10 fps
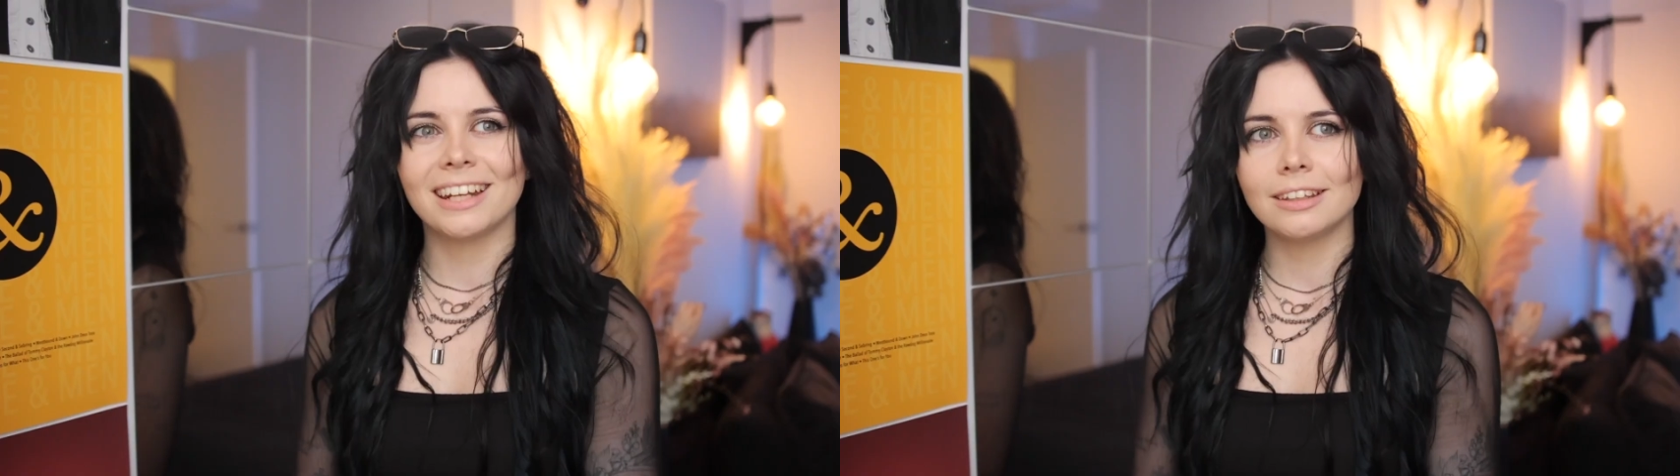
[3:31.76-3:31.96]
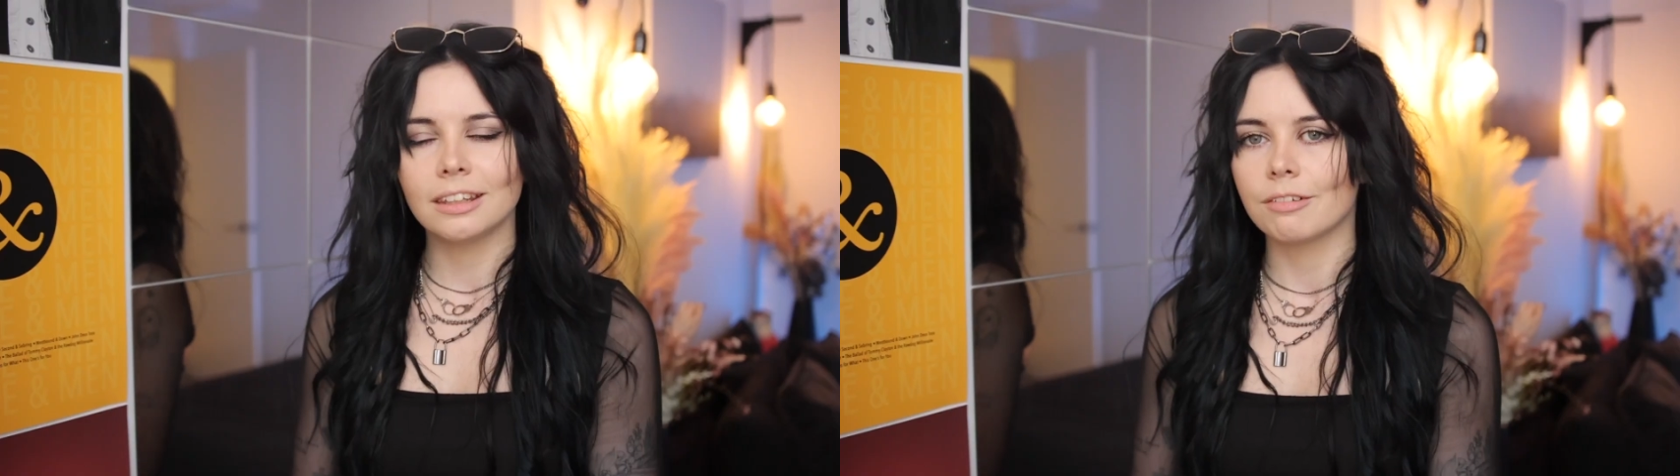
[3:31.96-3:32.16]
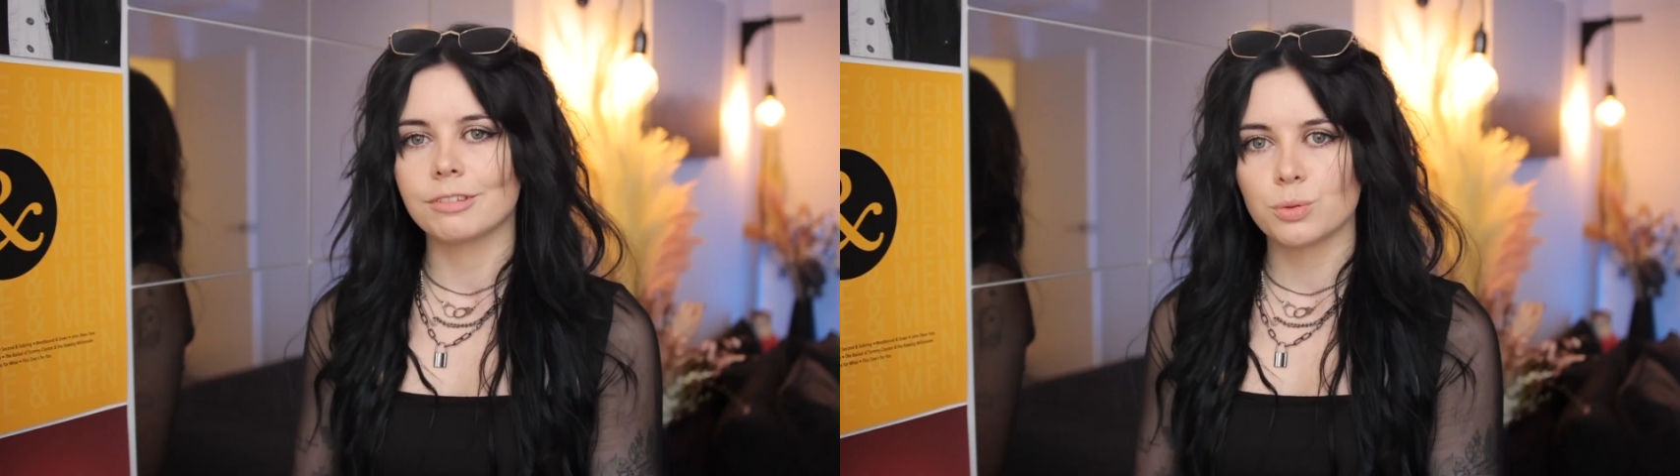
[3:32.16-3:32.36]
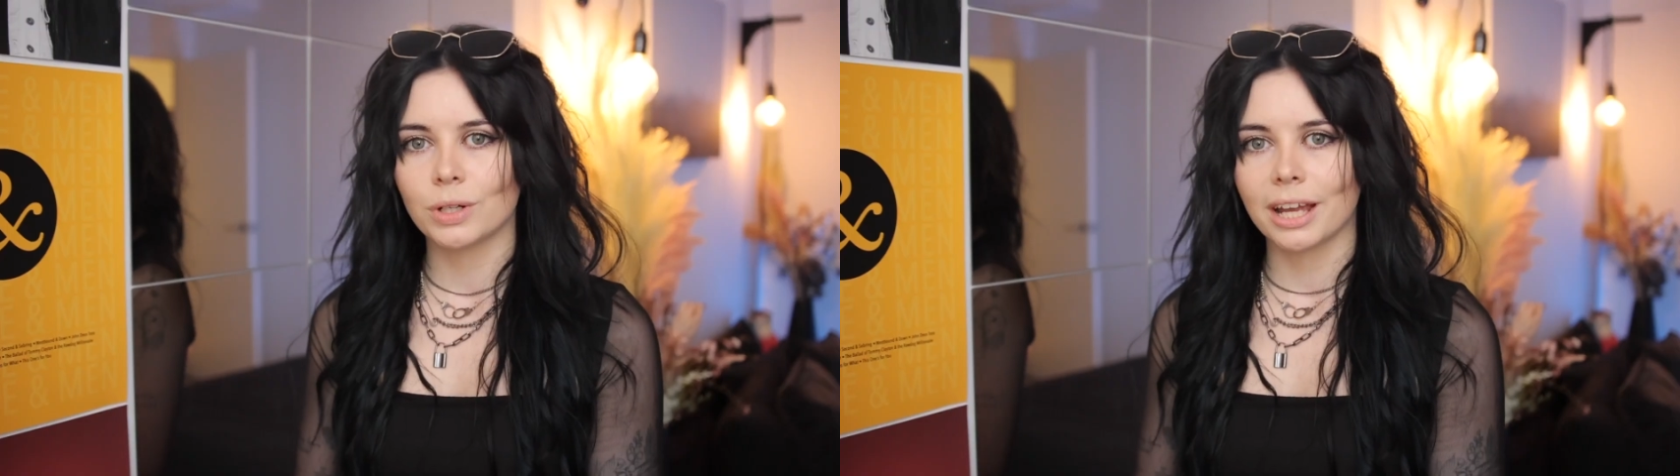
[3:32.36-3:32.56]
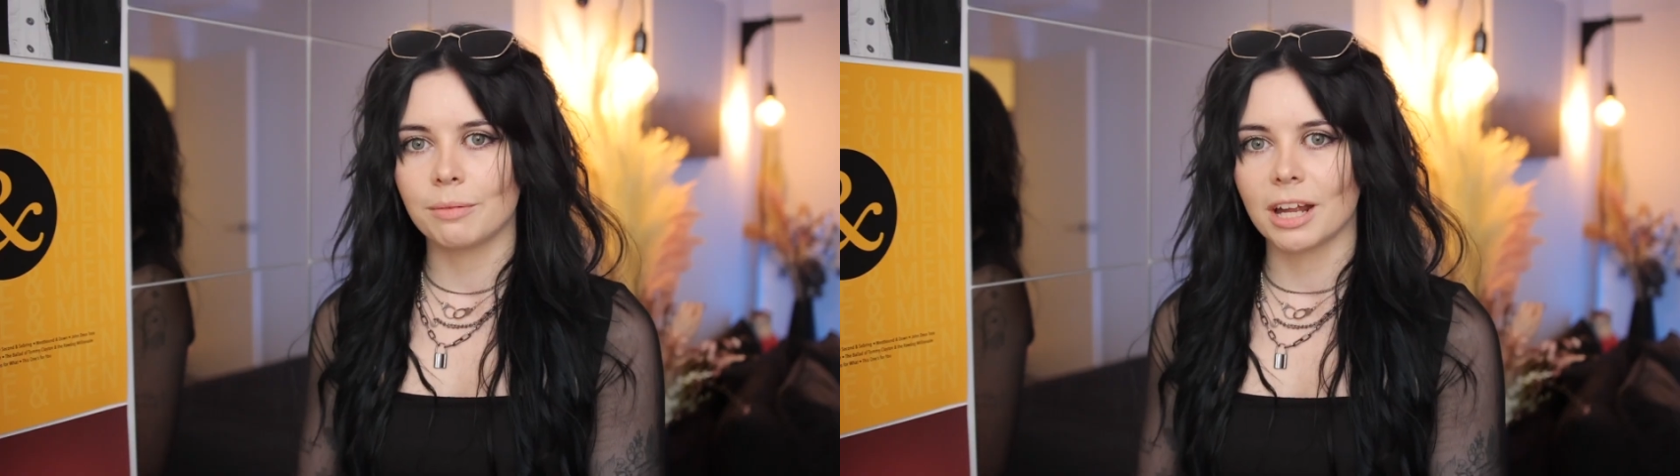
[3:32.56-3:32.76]
didn't love this when
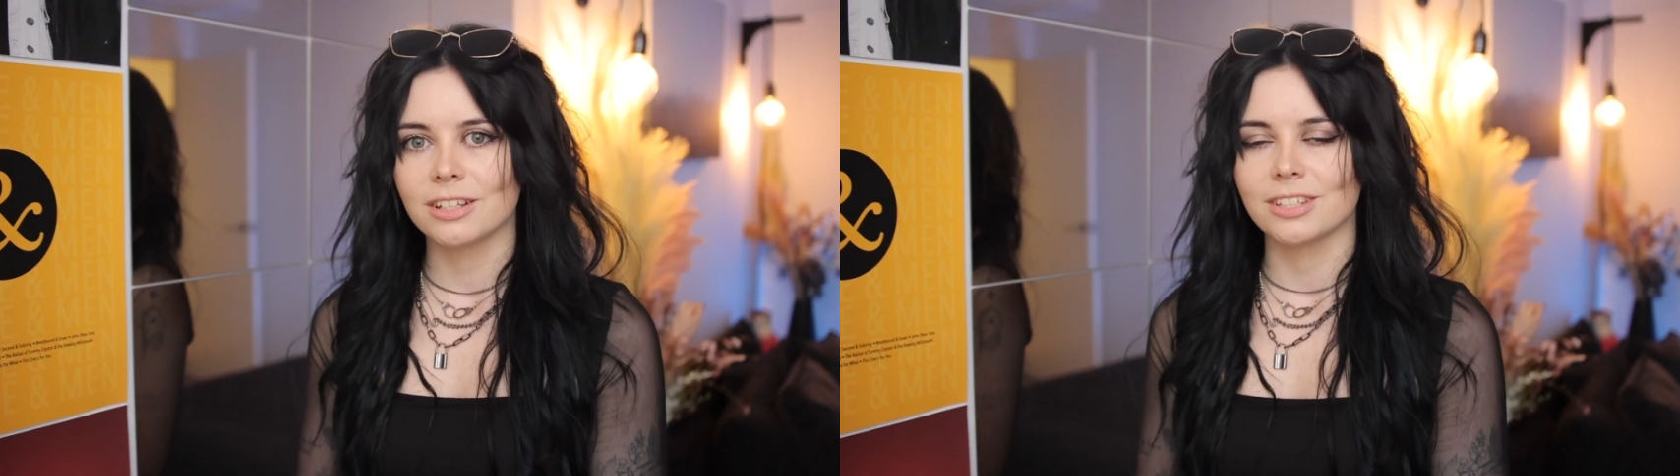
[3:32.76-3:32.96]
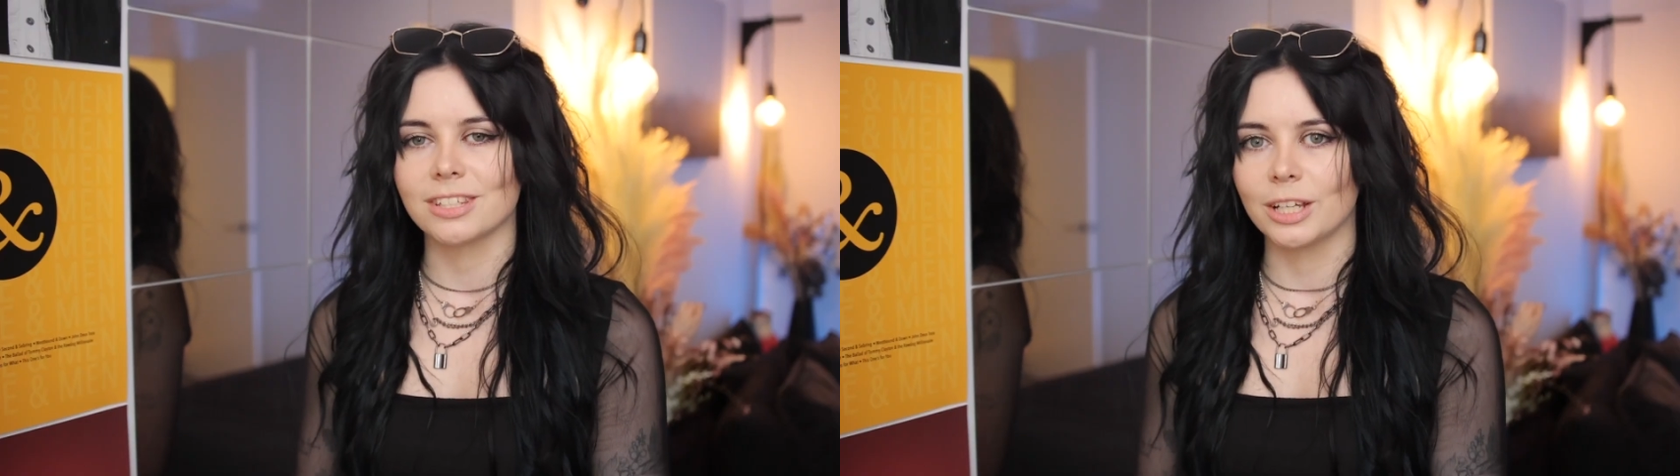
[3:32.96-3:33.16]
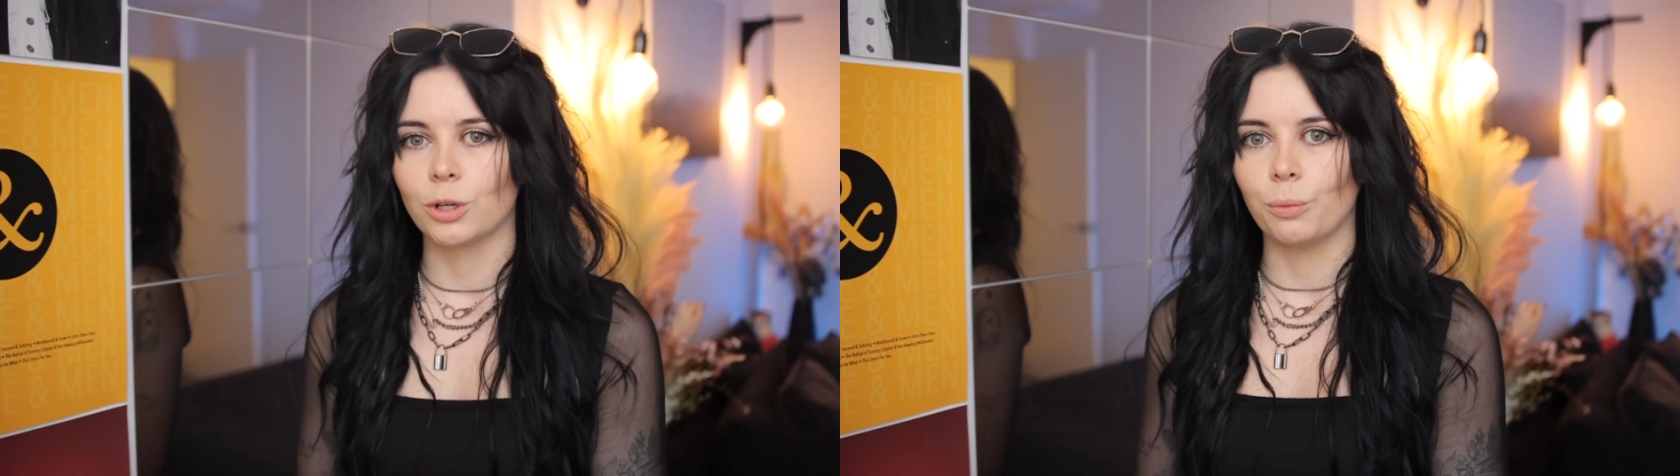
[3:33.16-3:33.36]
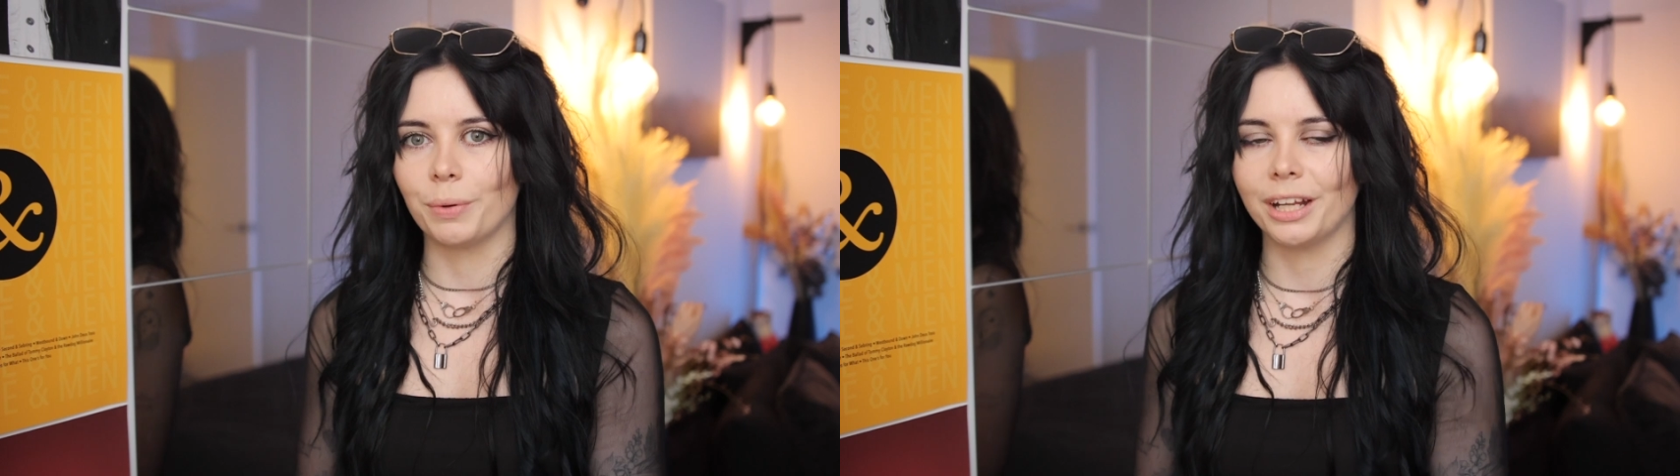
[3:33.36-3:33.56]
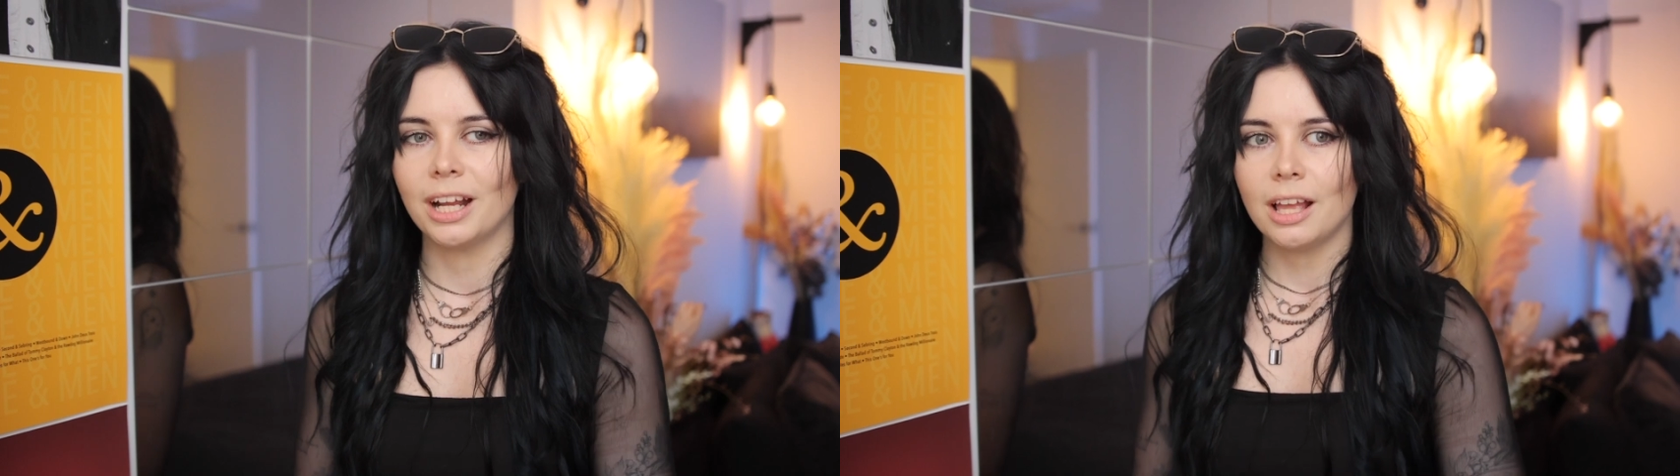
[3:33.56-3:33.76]
it came out as a single,
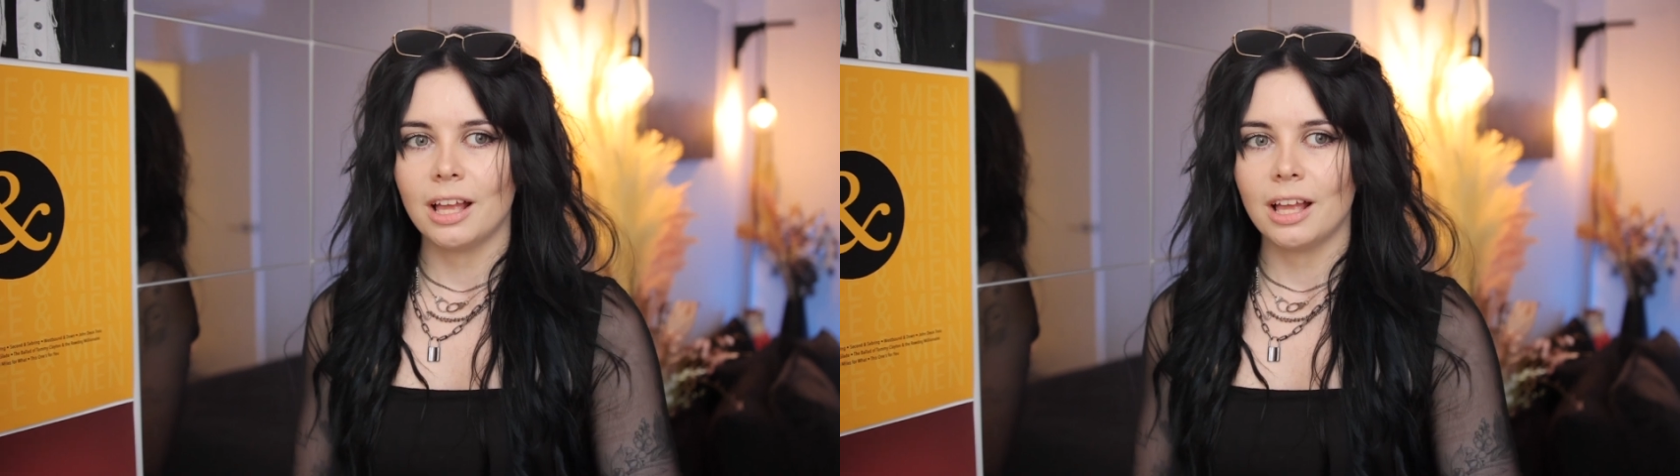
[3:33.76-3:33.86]
but